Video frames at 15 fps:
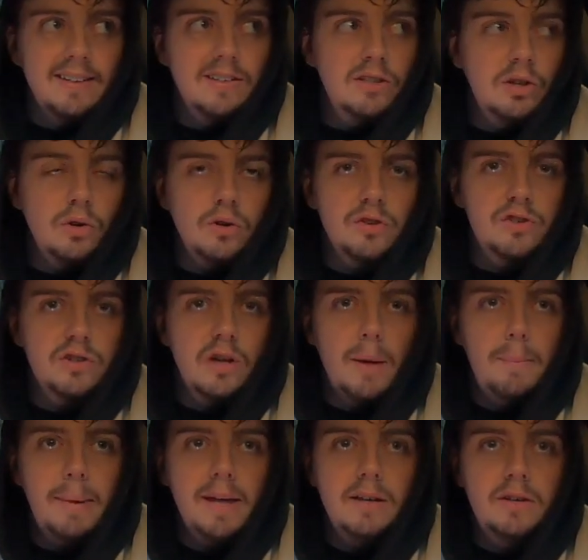It looks
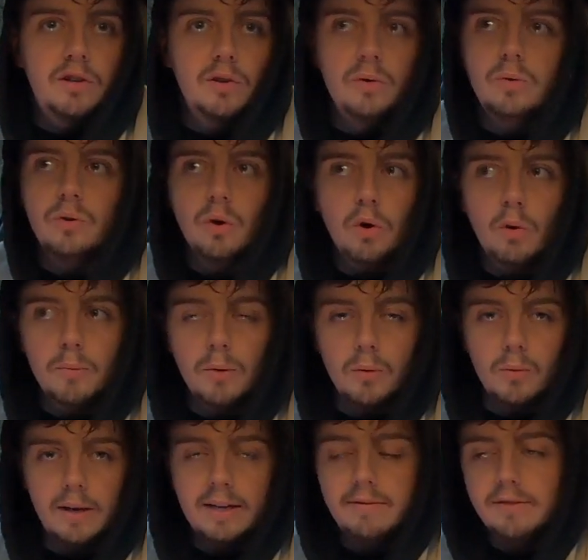a bit too
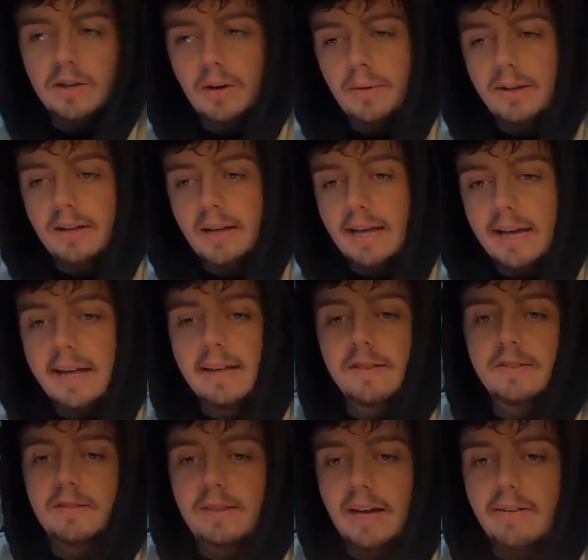normal, even though
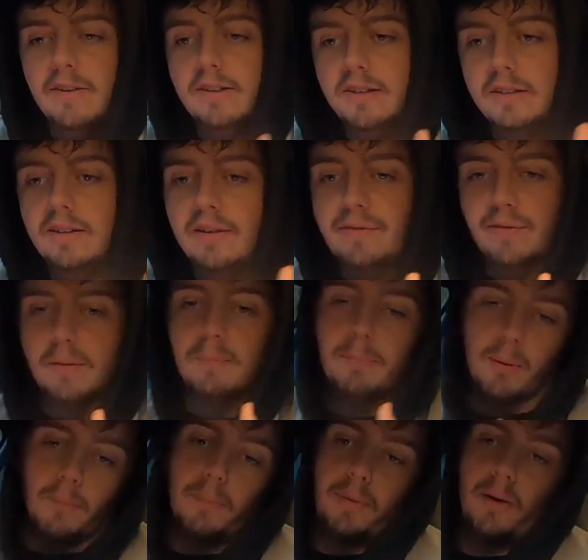there is a different
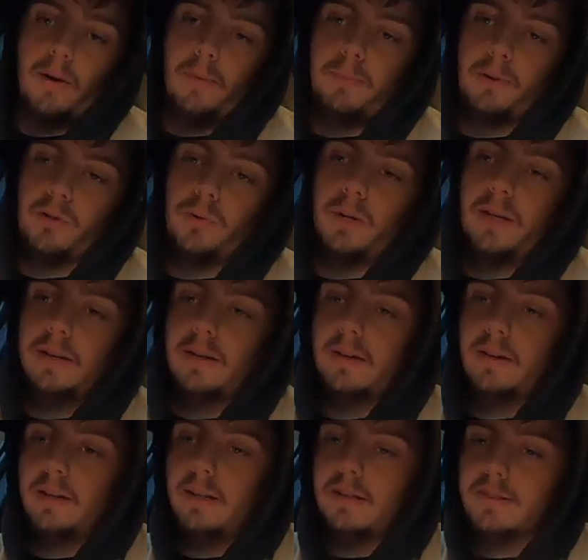bumper between
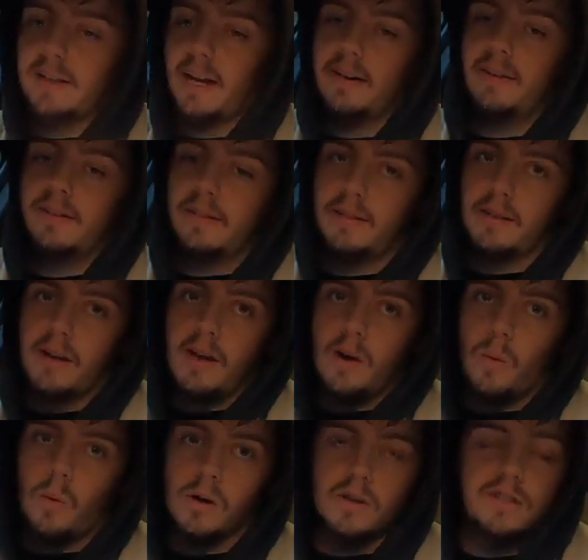the standard
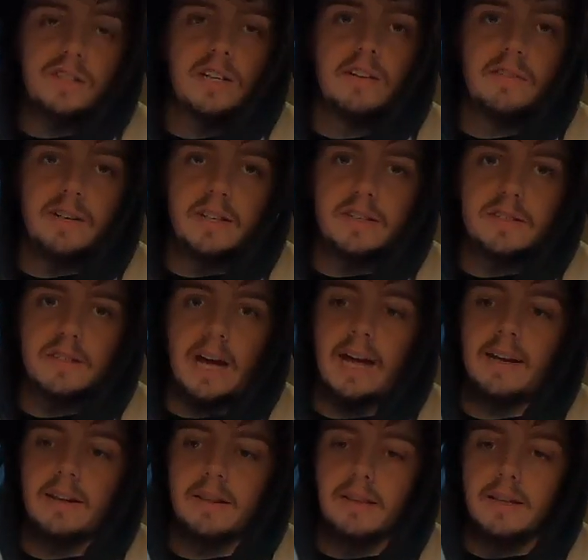1 Series
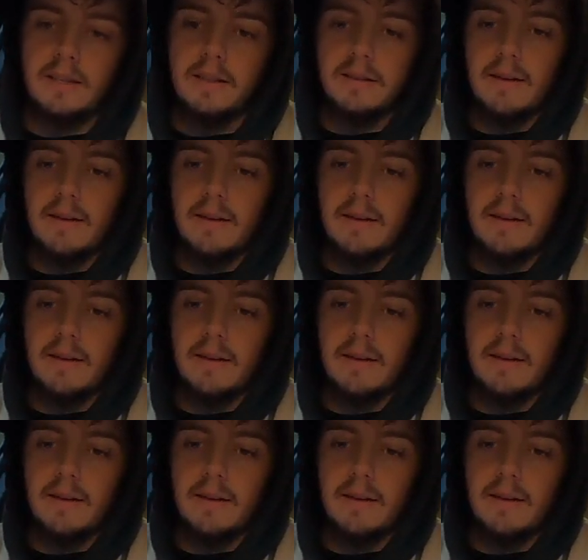and the